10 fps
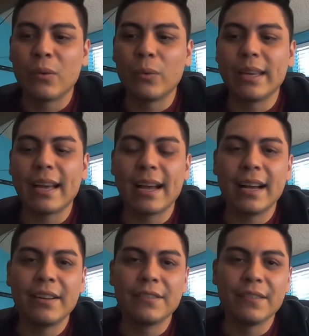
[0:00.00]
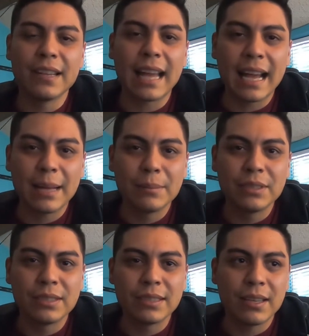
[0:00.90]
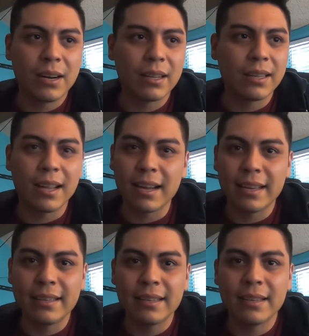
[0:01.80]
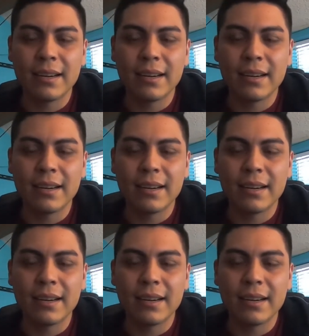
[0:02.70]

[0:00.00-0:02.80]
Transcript: We have labs online.